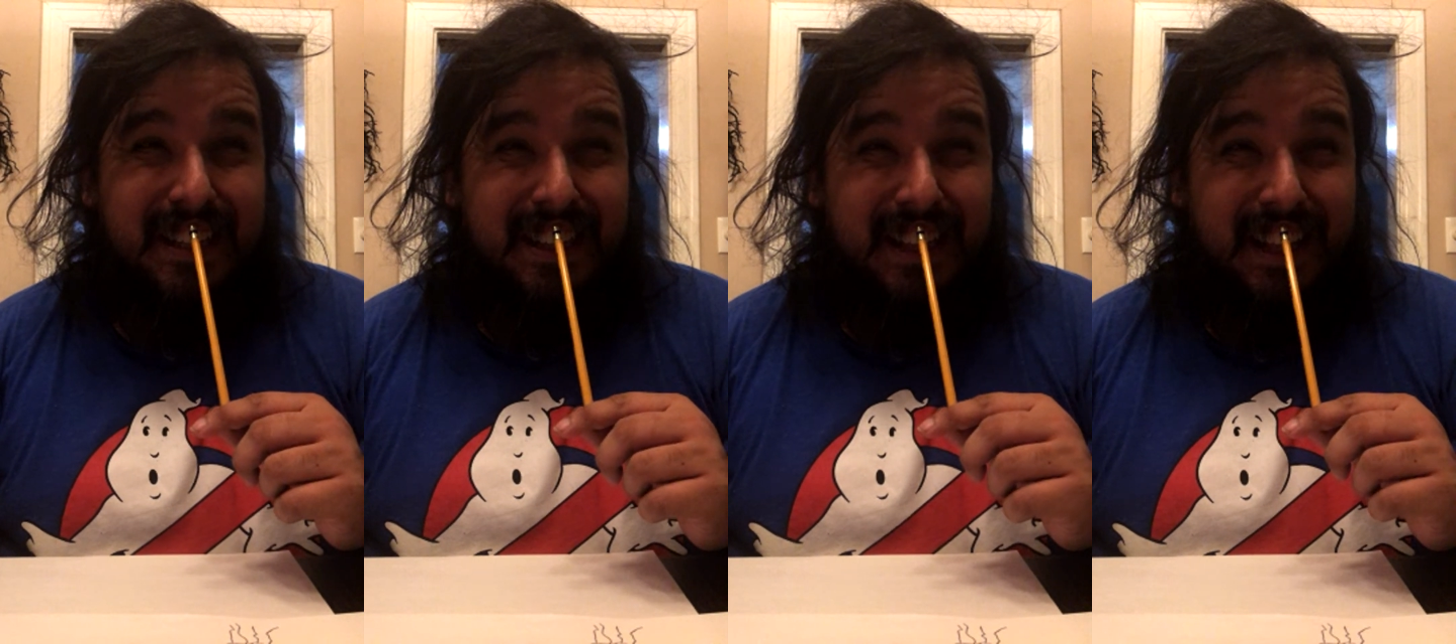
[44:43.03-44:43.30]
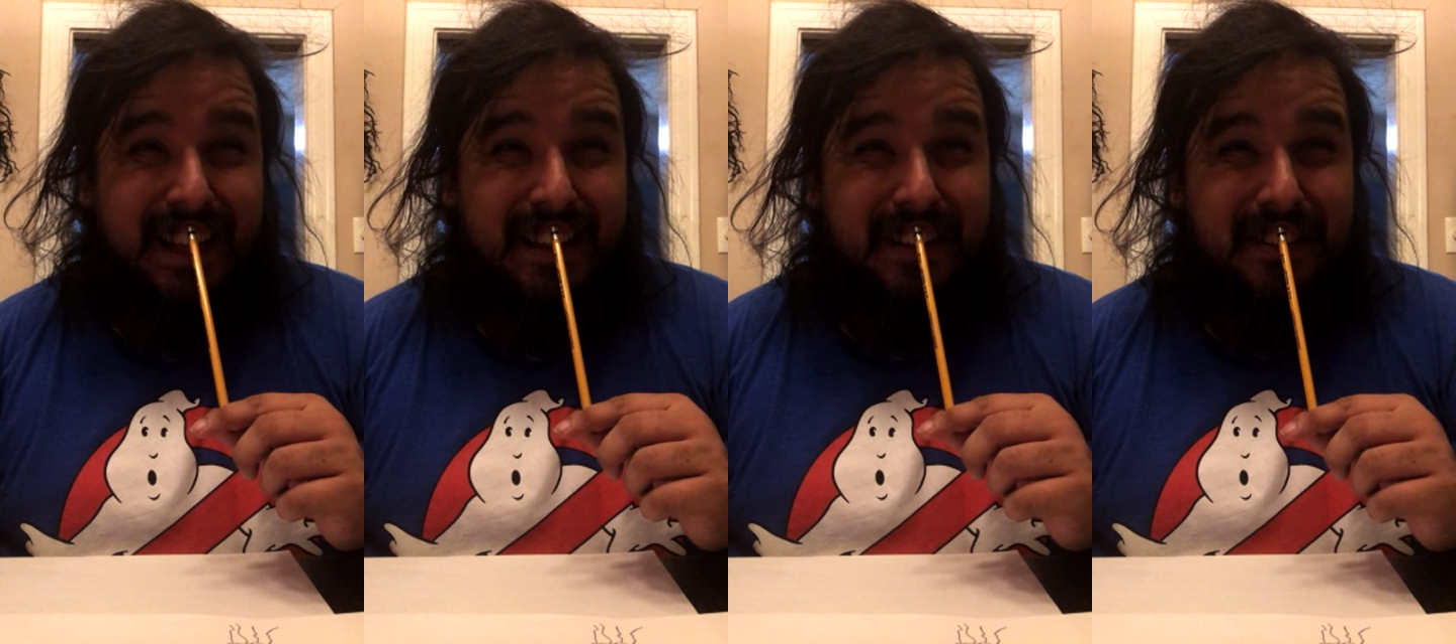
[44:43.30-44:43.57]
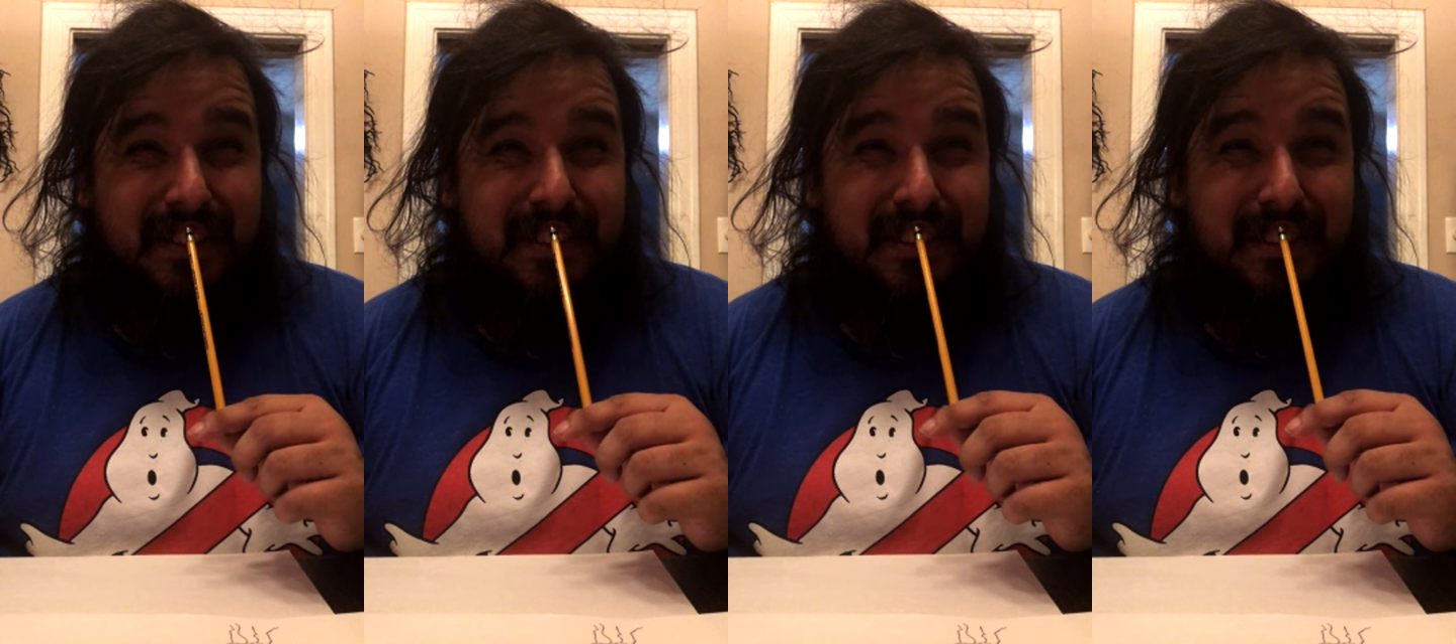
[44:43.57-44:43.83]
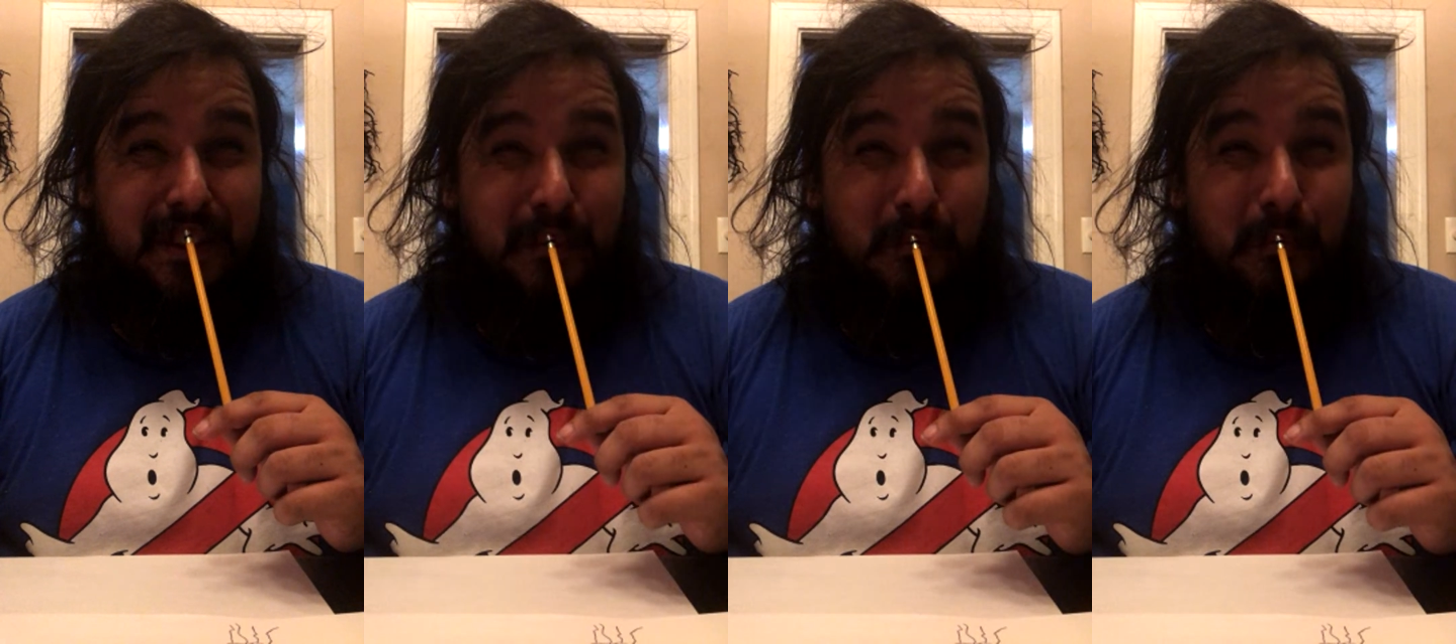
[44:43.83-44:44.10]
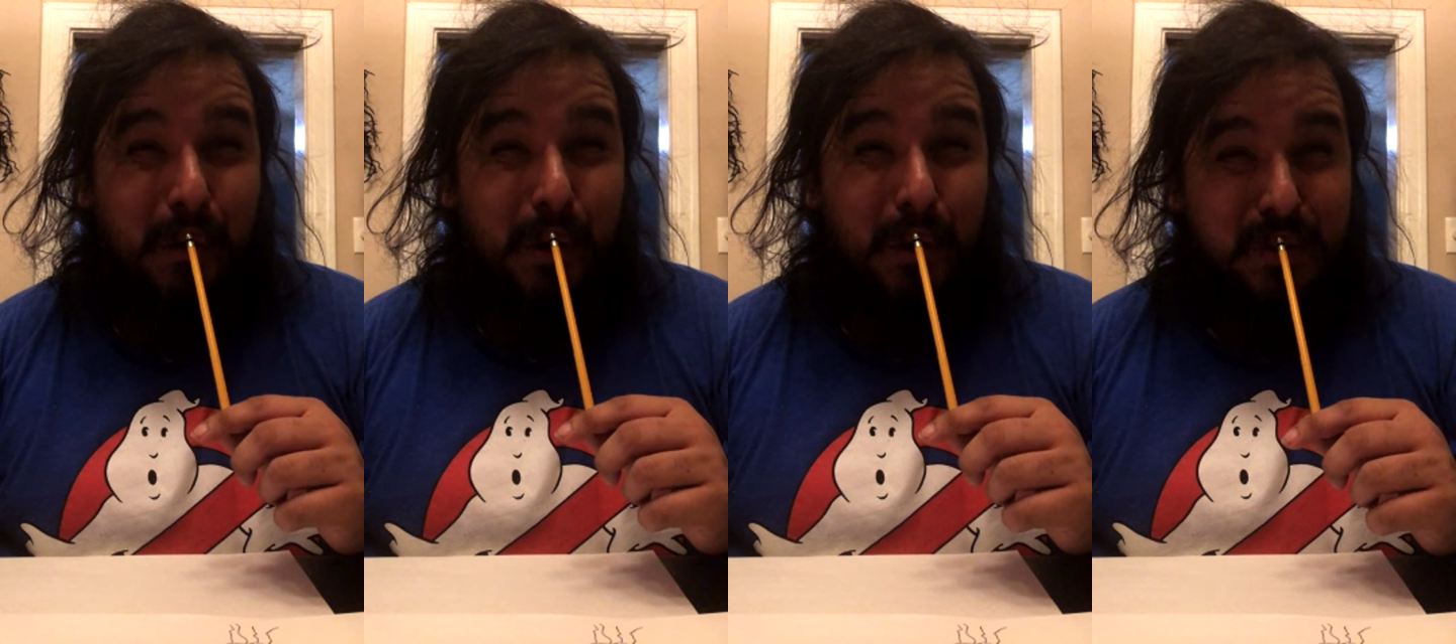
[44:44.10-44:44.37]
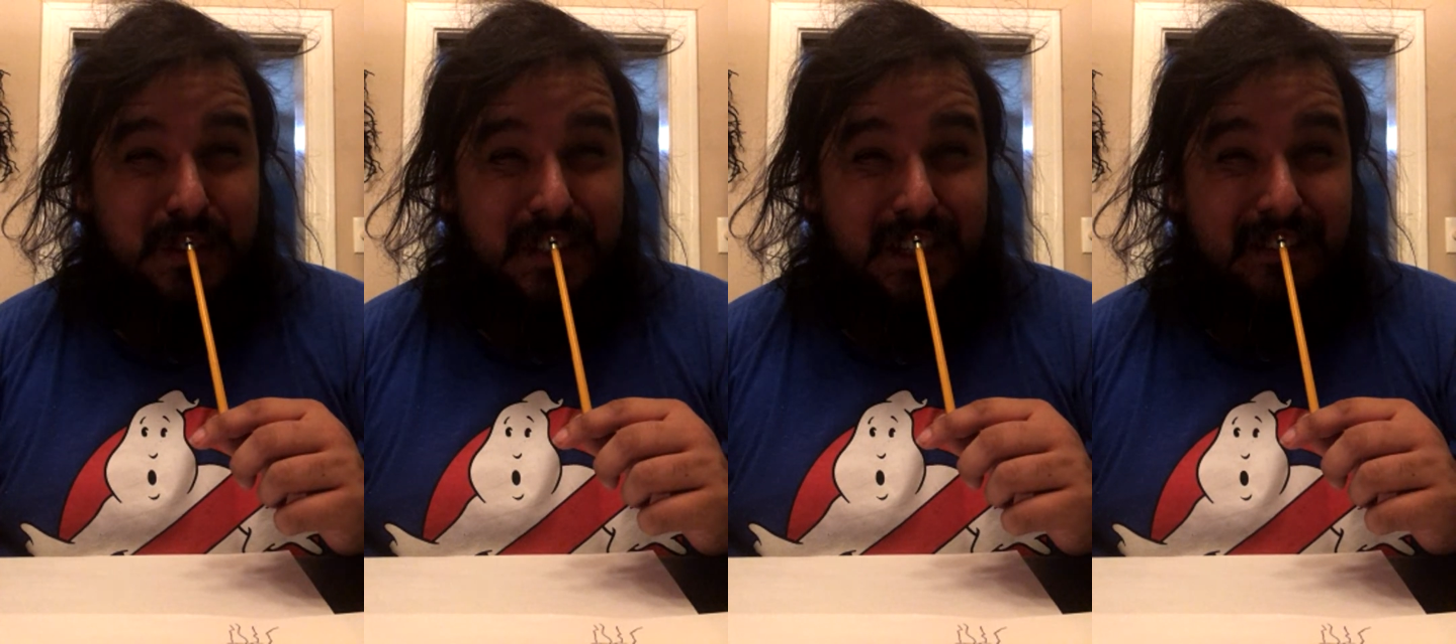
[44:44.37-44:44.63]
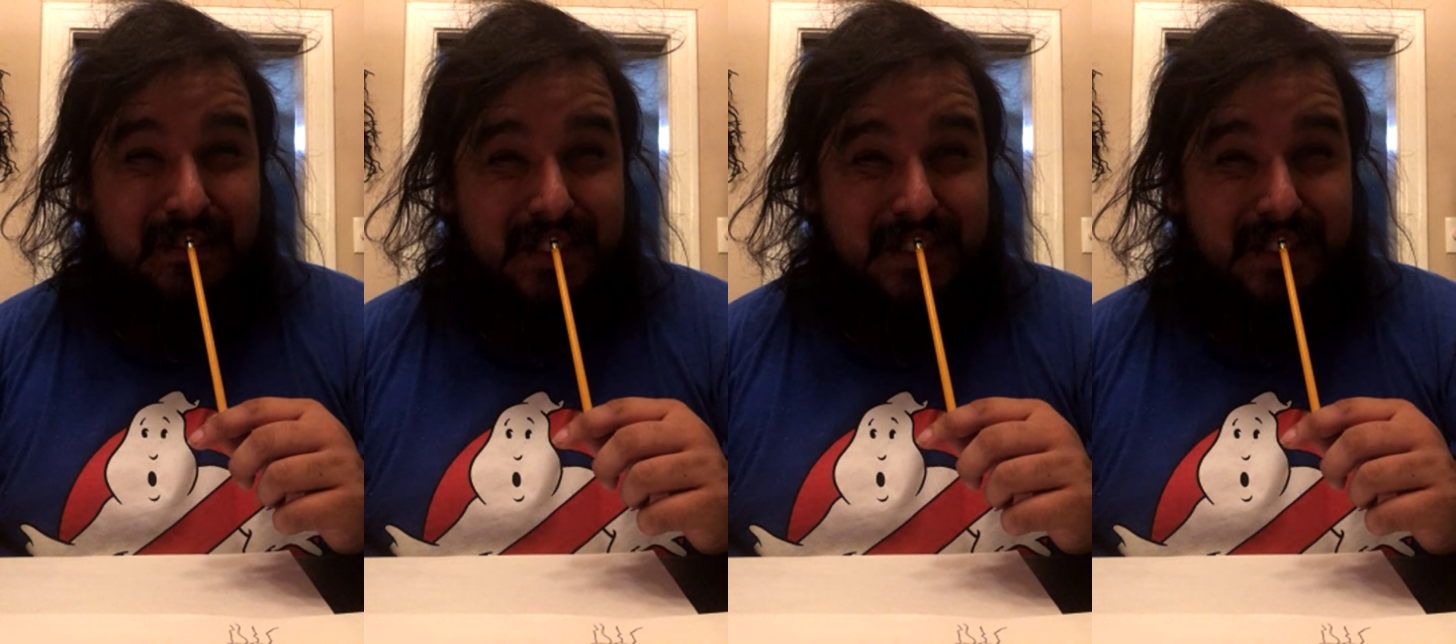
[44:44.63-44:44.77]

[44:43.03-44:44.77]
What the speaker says: Like the most I've